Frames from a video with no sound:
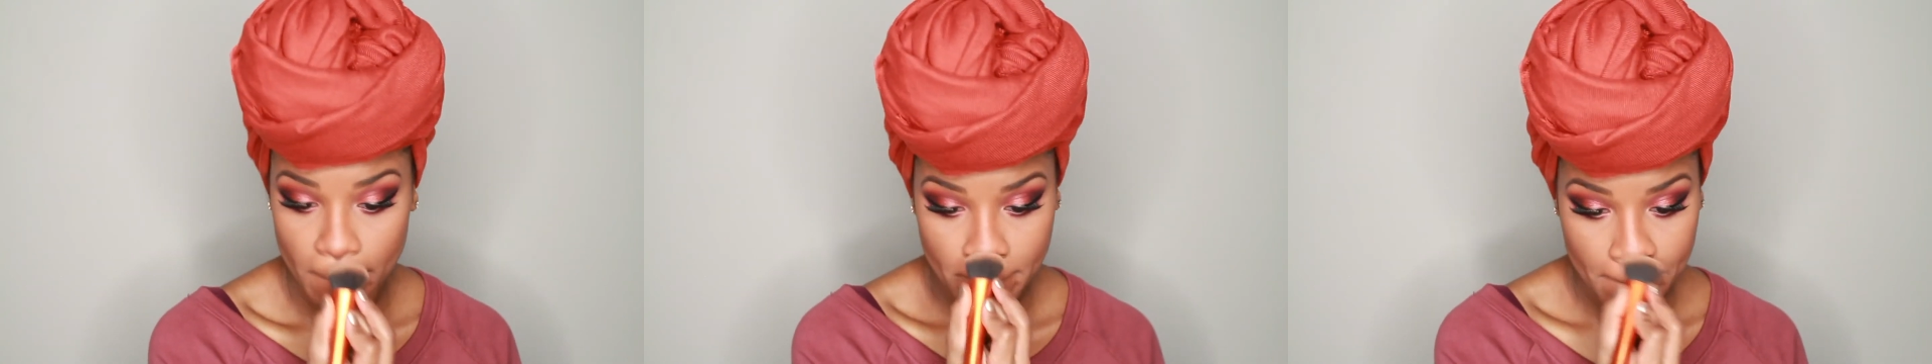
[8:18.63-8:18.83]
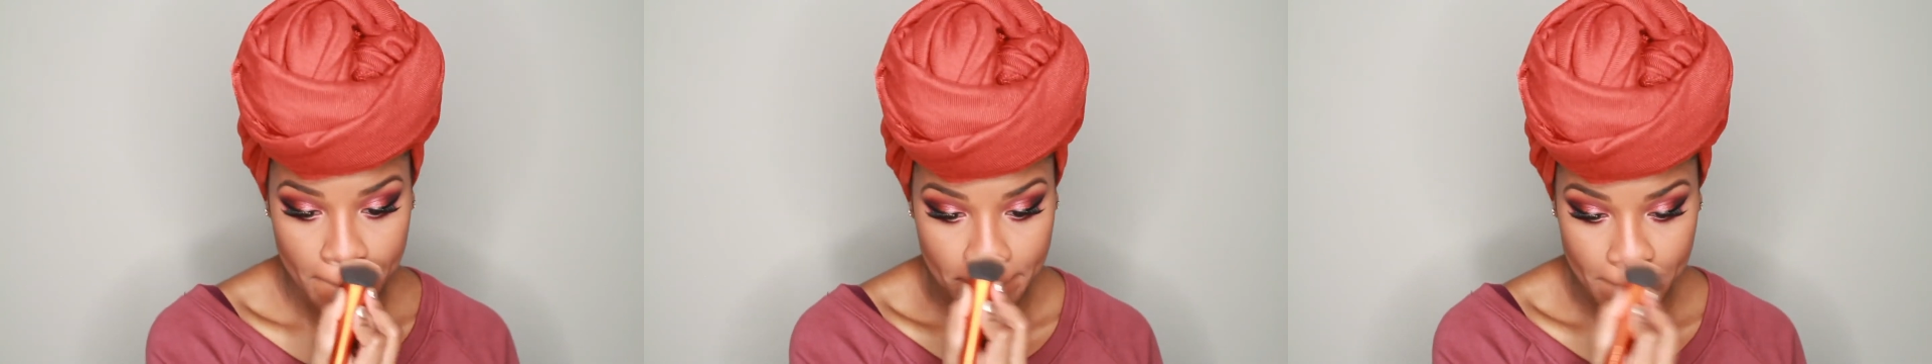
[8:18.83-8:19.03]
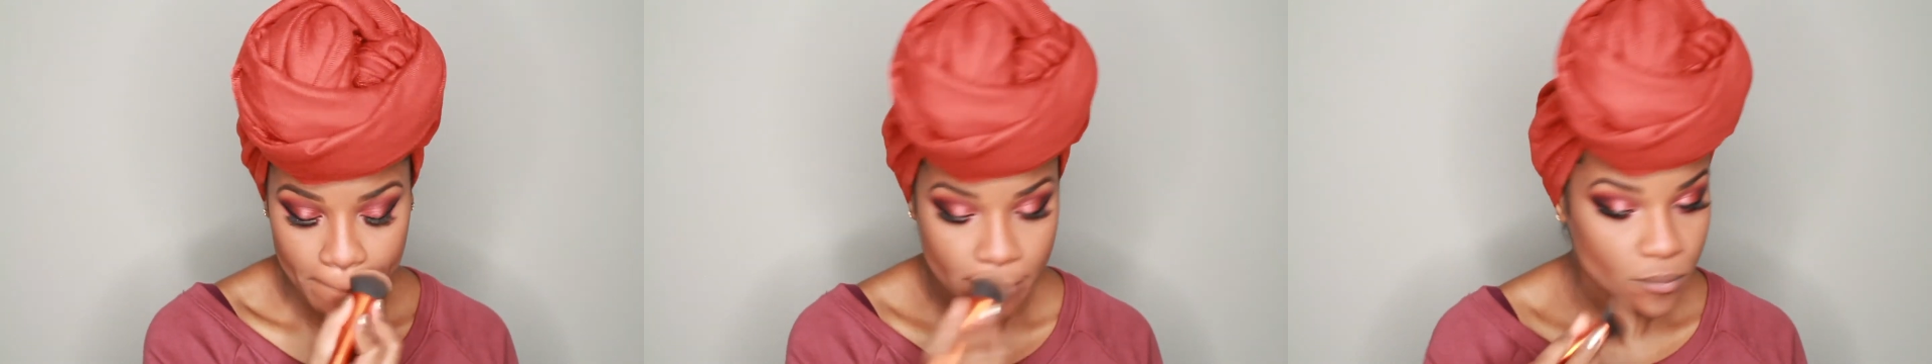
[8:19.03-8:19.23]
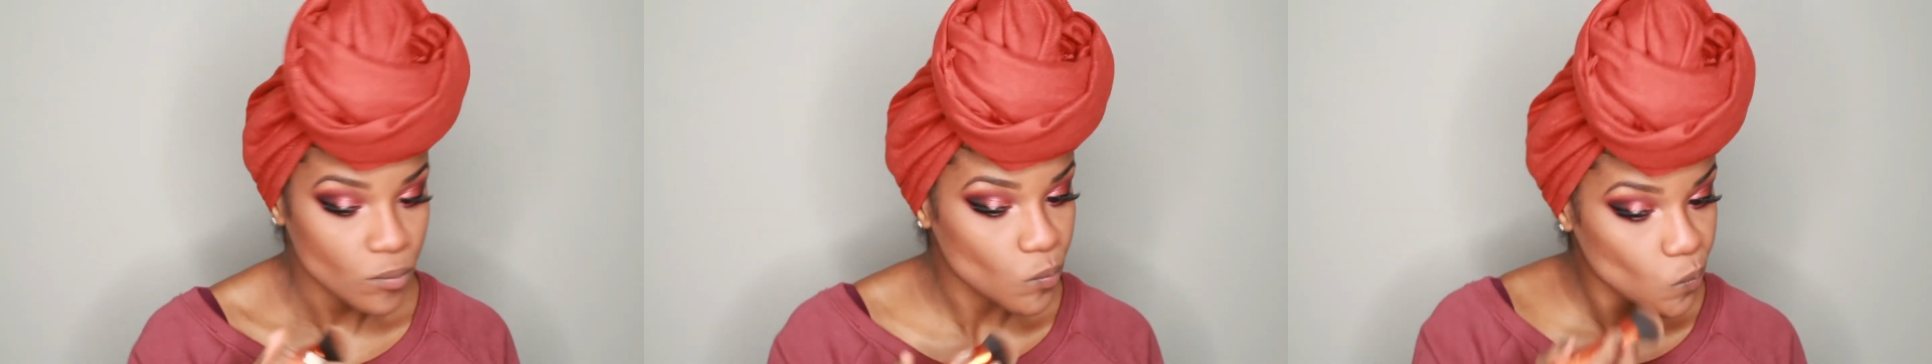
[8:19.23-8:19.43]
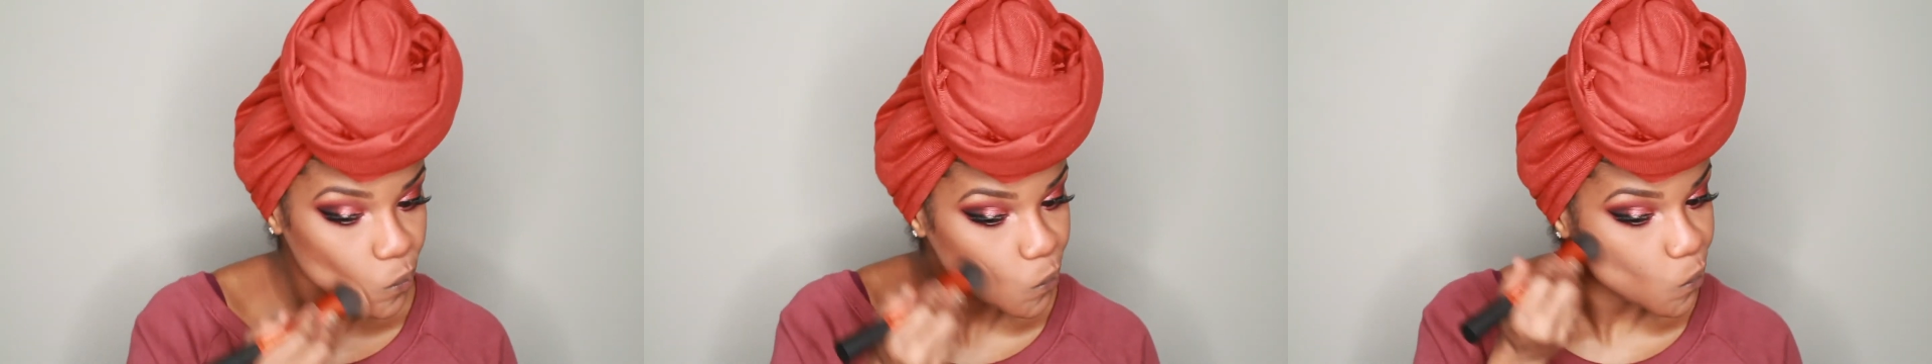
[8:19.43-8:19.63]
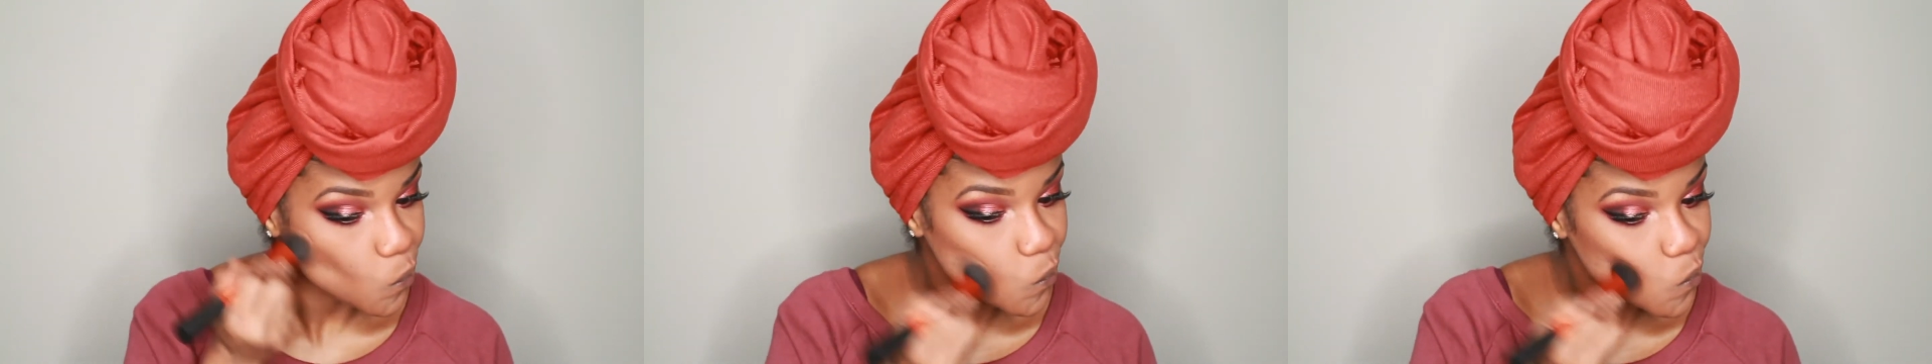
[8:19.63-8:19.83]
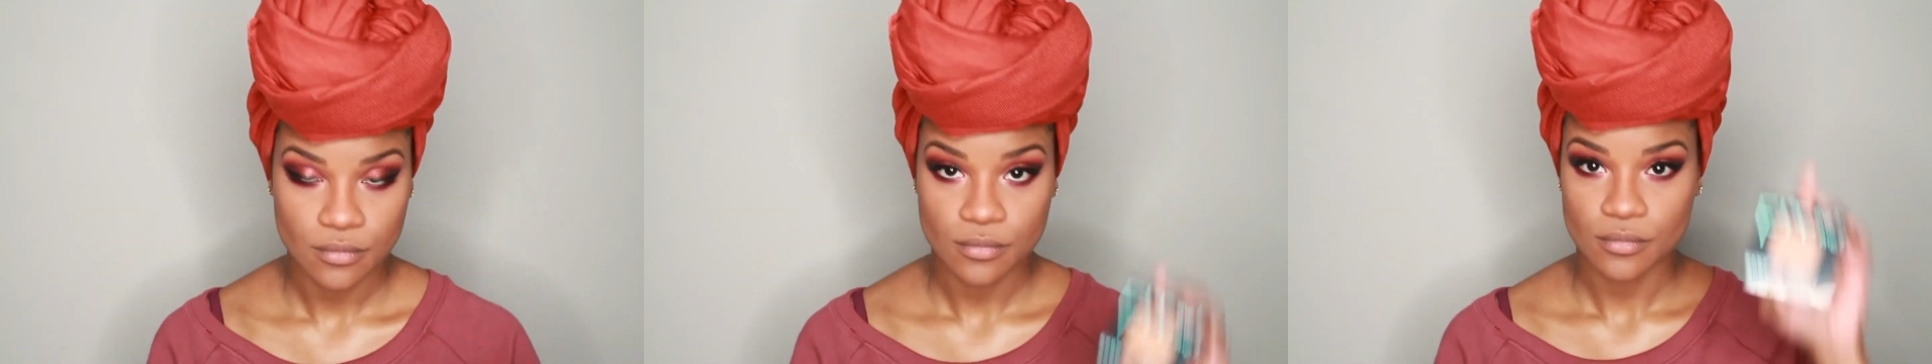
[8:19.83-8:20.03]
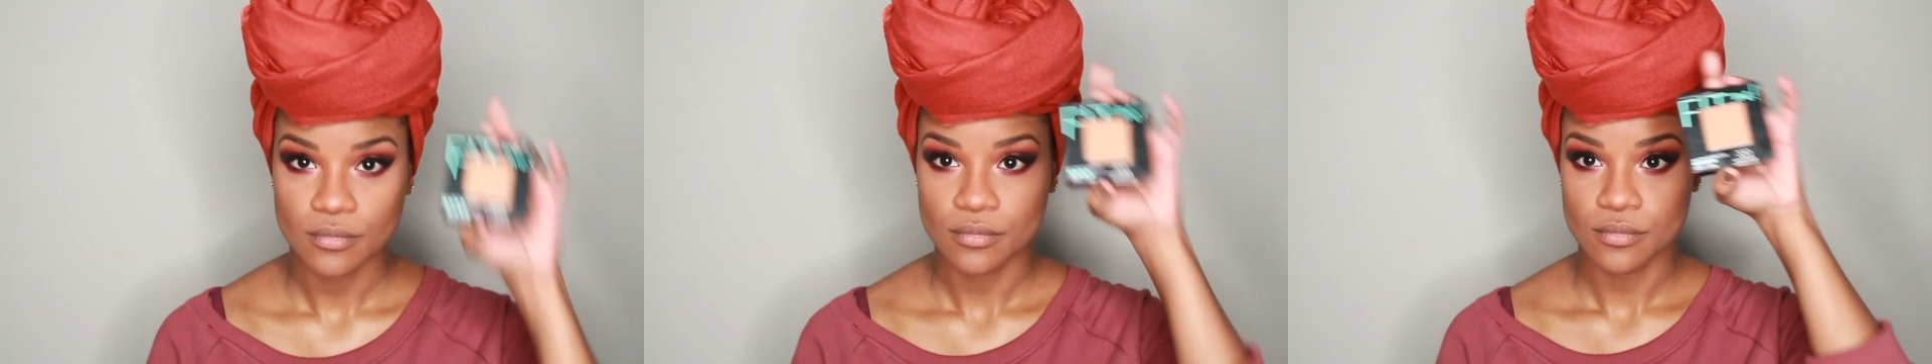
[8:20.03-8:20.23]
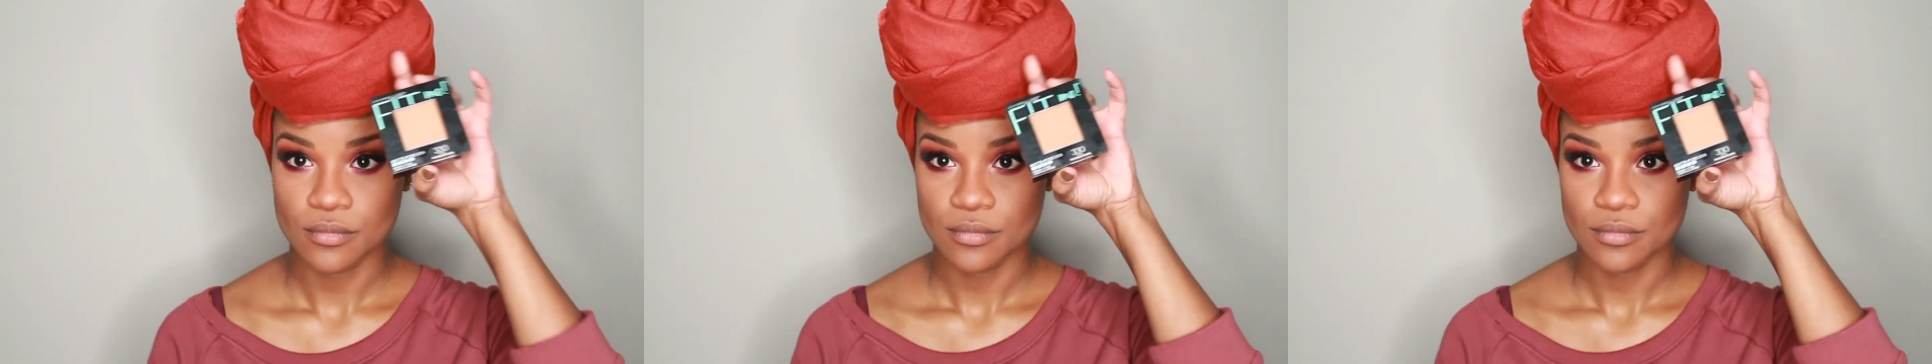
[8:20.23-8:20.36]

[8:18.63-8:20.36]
areas that I contoured.